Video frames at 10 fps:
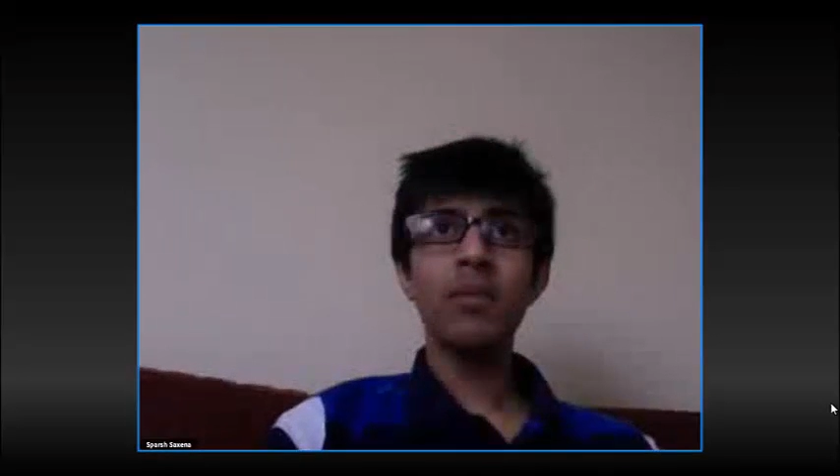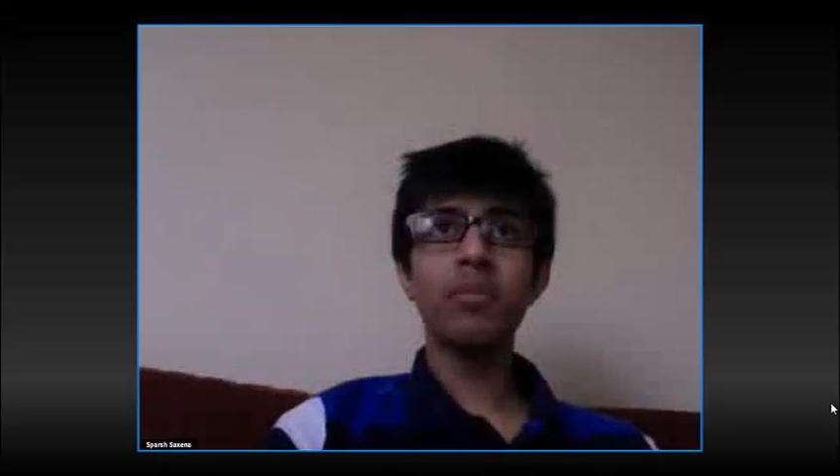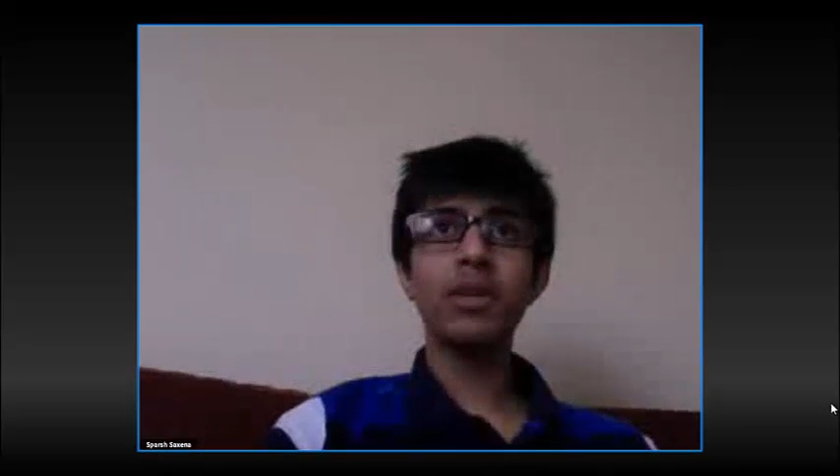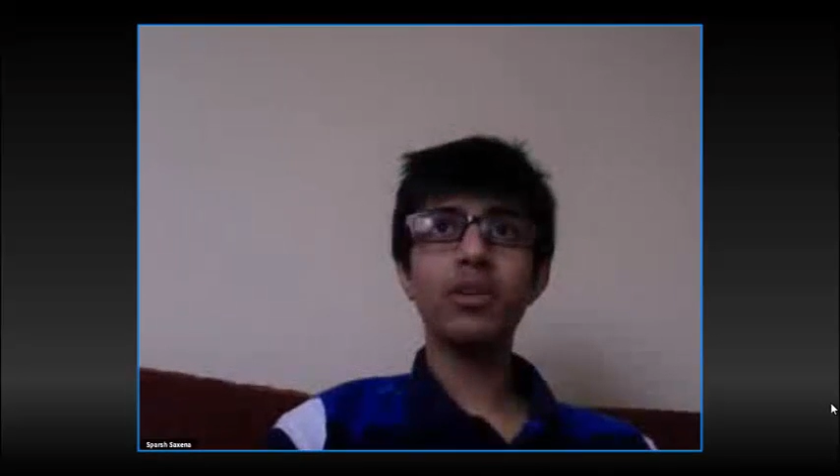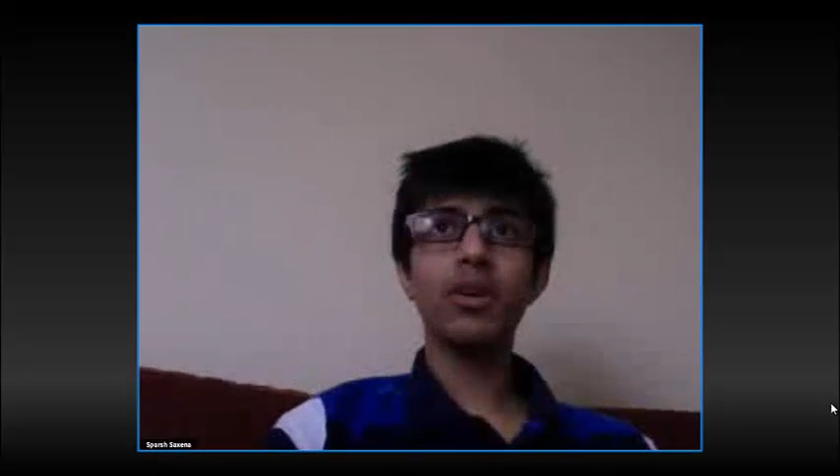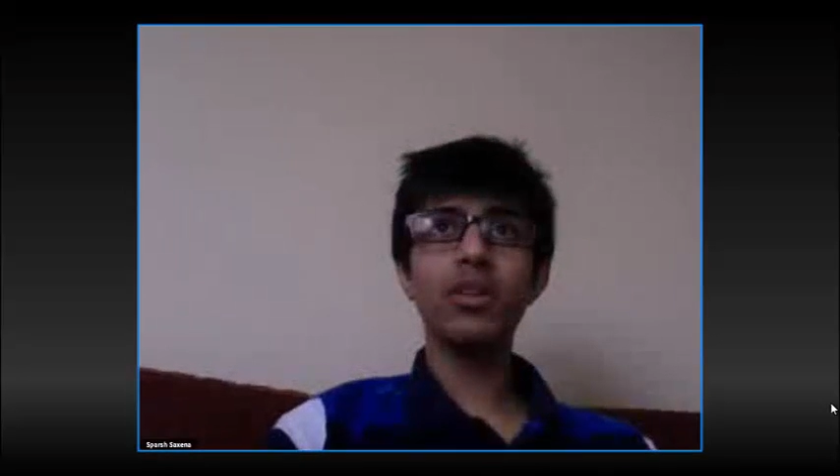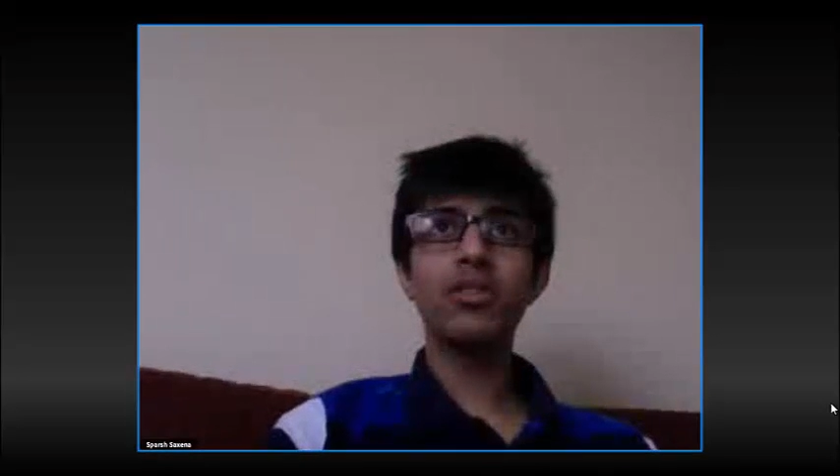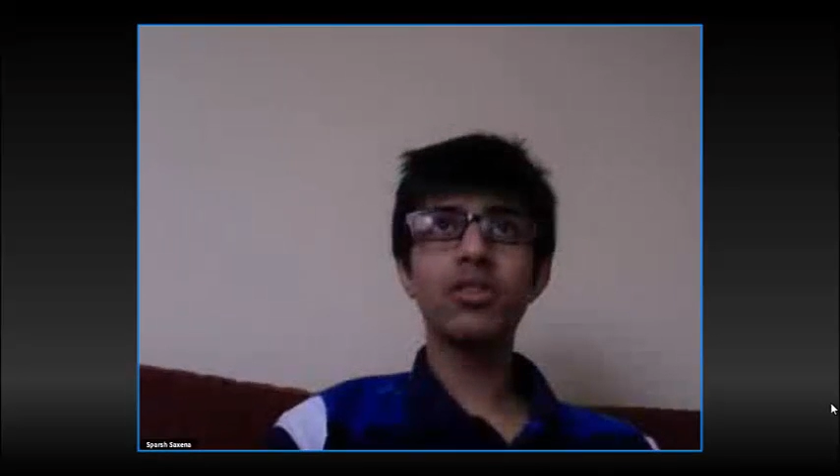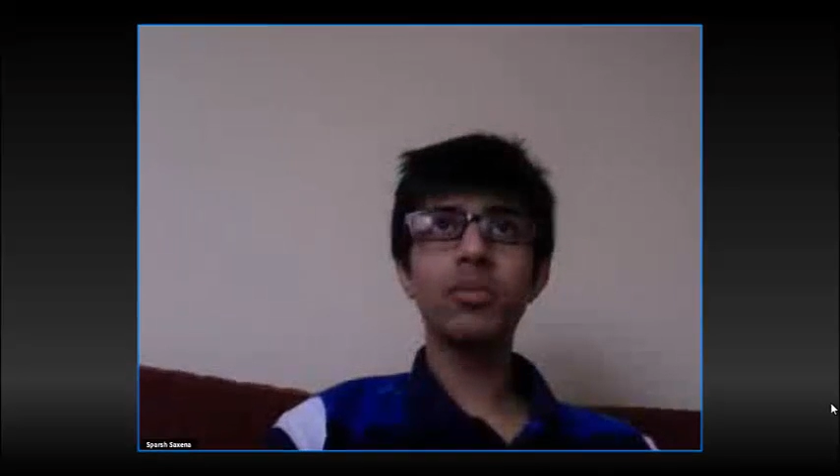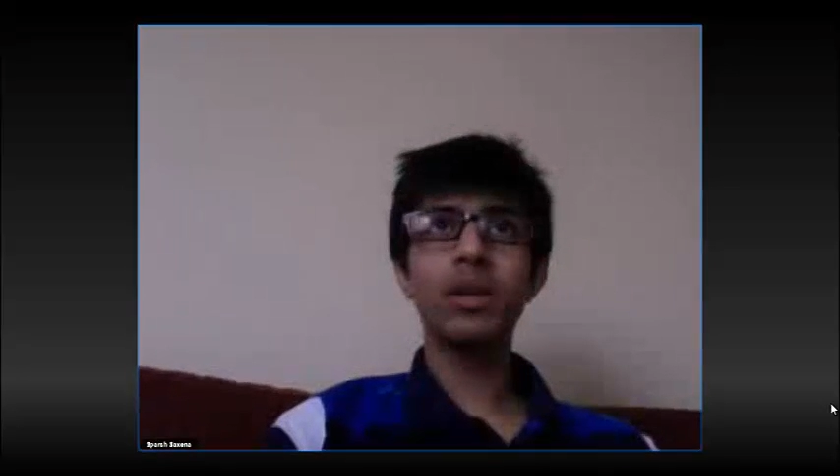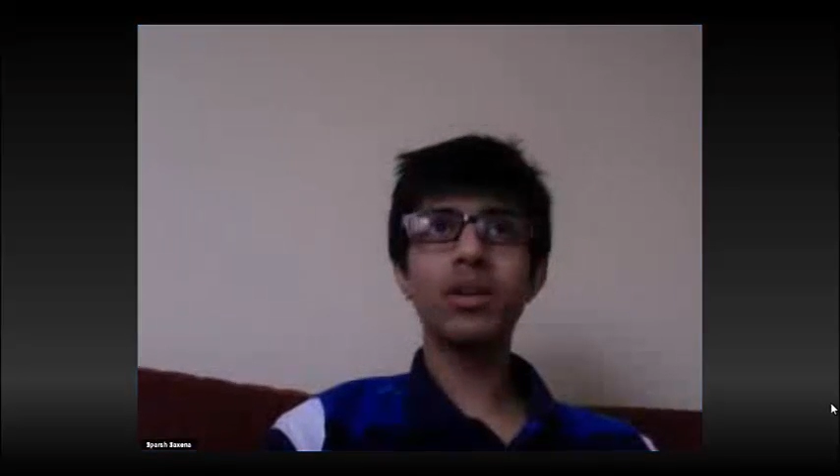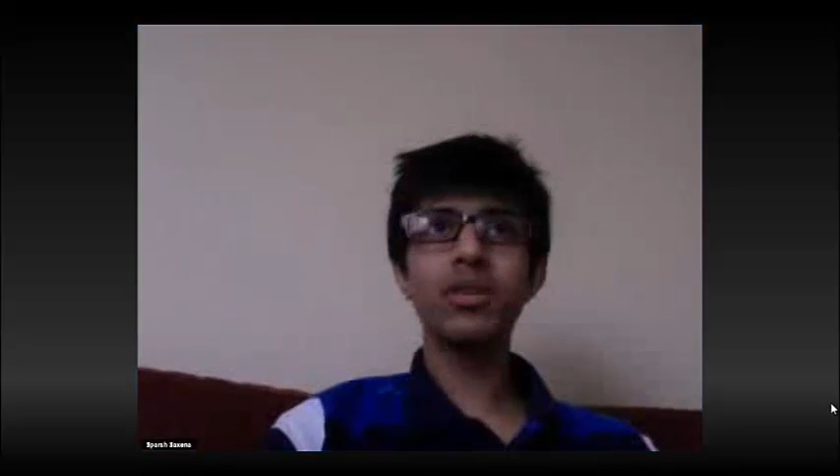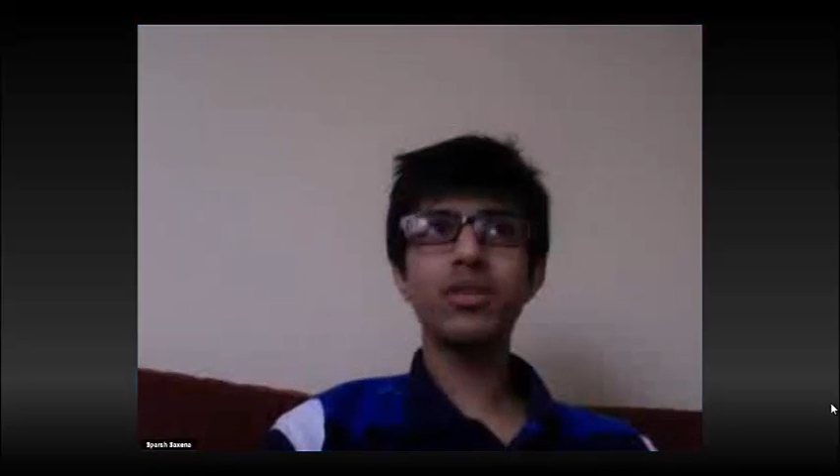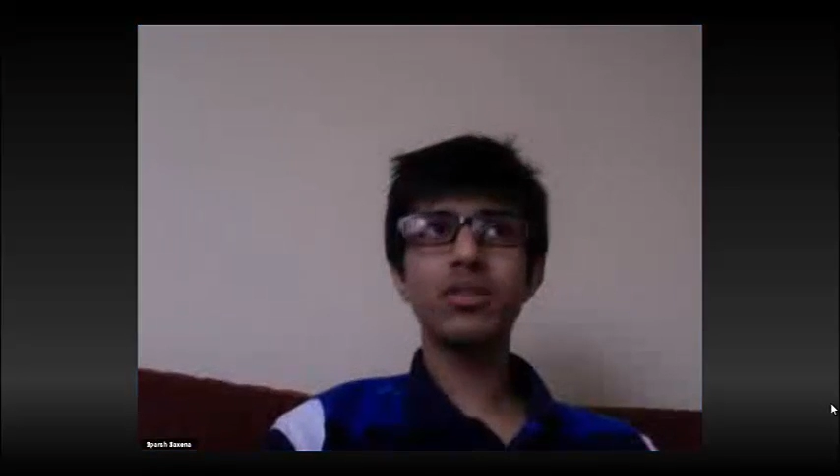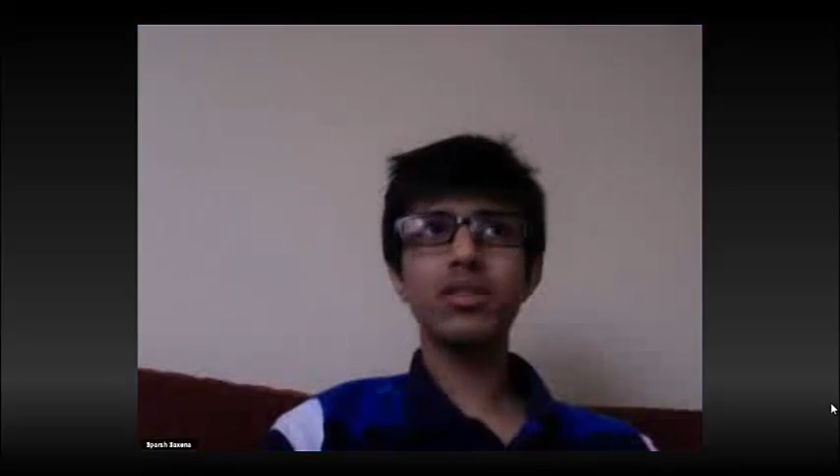but also because,